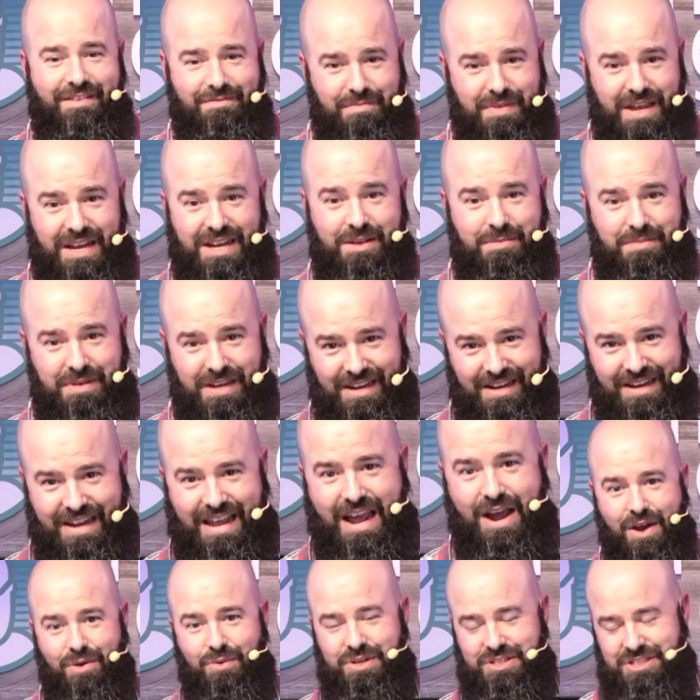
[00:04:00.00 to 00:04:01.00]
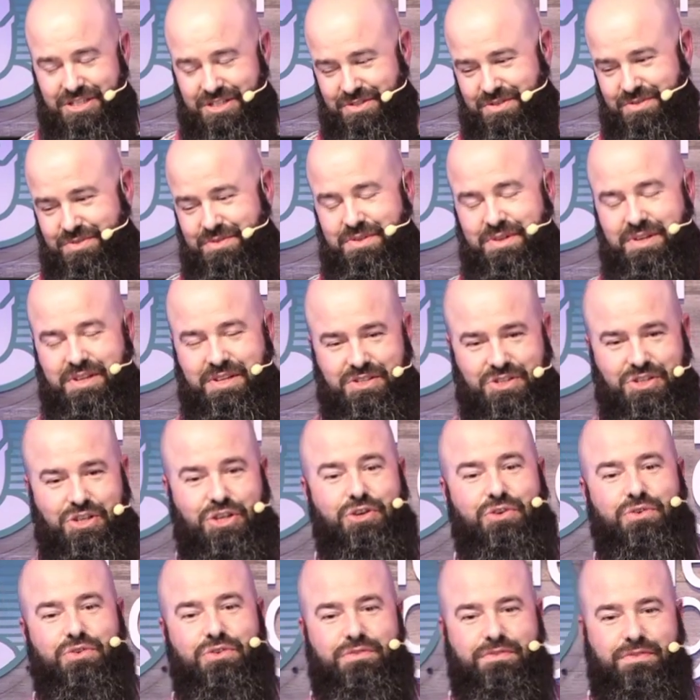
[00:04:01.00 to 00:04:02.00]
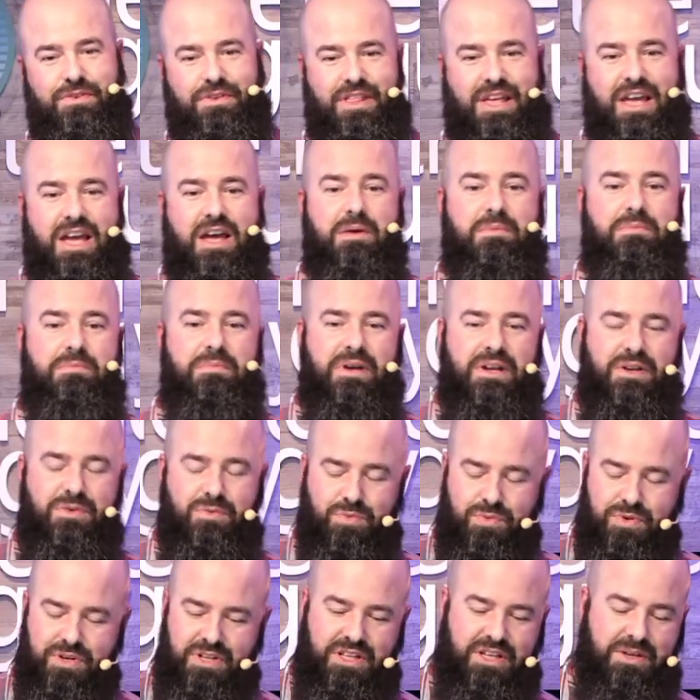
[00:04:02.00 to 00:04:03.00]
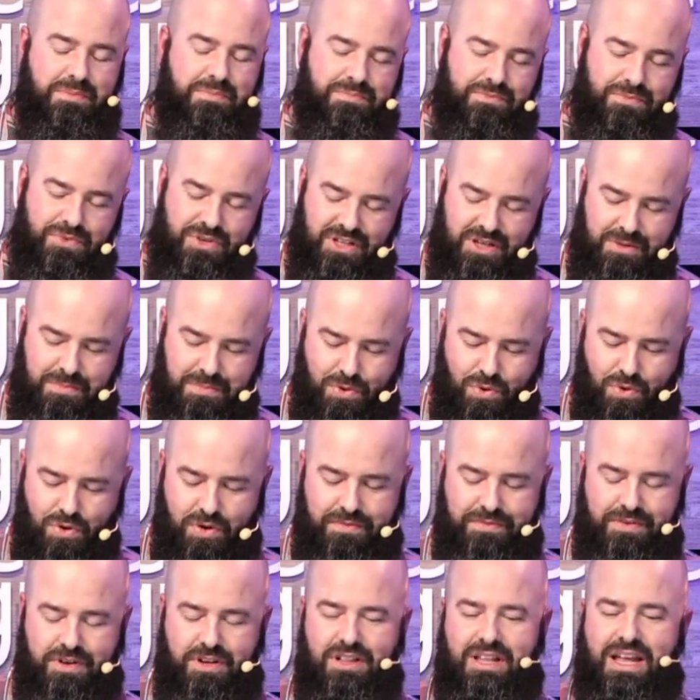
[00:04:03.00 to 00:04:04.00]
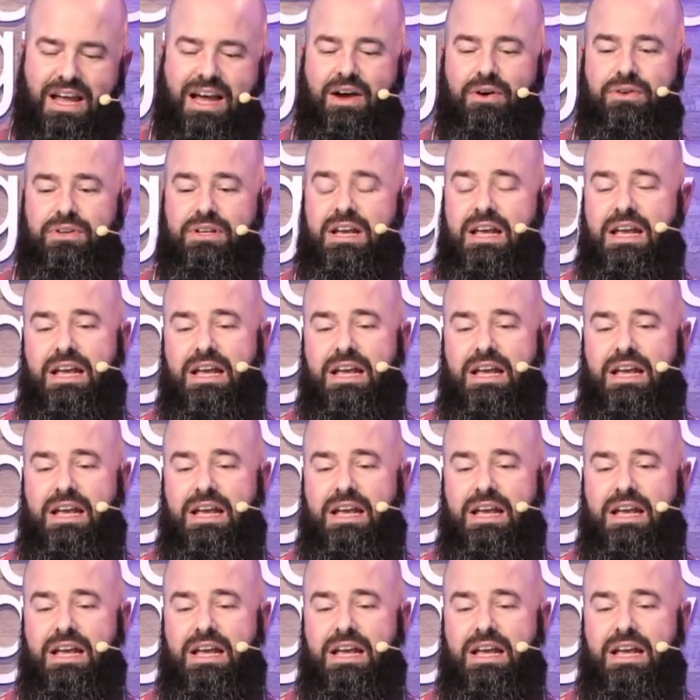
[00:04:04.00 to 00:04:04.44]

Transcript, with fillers: megabit now, which is huge for them, but really, really poor for Cloud.